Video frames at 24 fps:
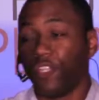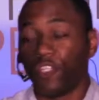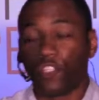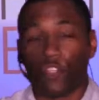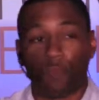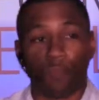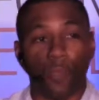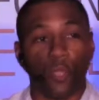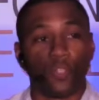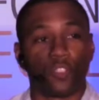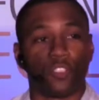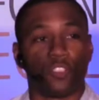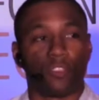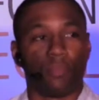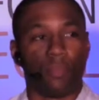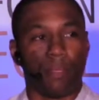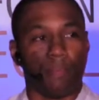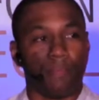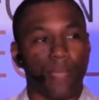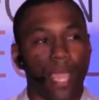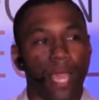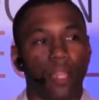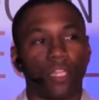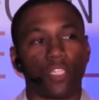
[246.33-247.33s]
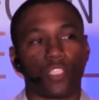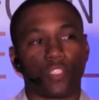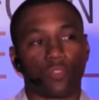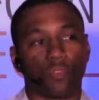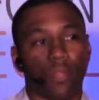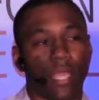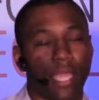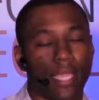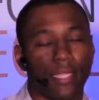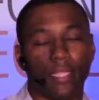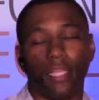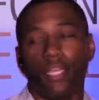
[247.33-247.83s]
You need your emotions to be
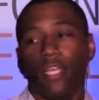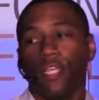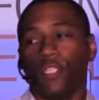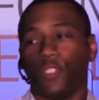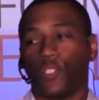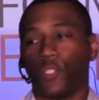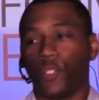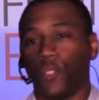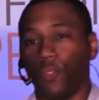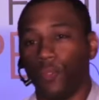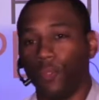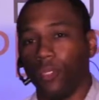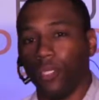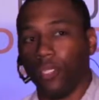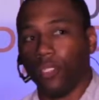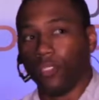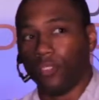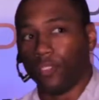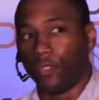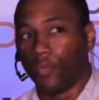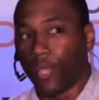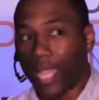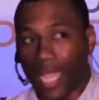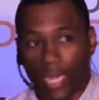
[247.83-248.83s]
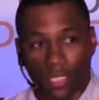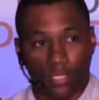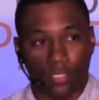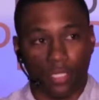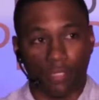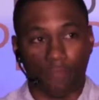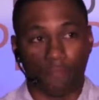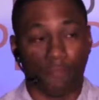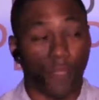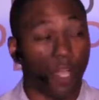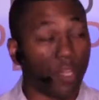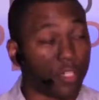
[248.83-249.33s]
balanced right to
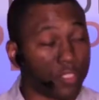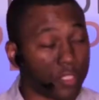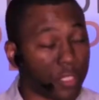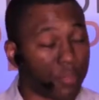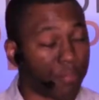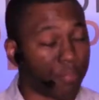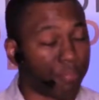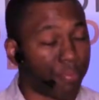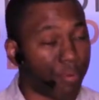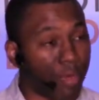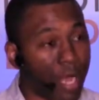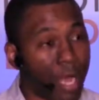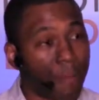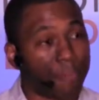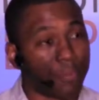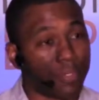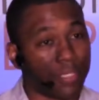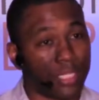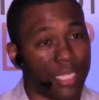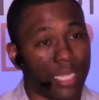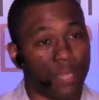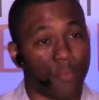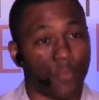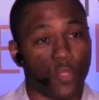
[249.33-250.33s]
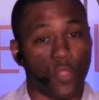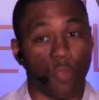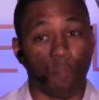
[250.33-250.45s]
actually function properly.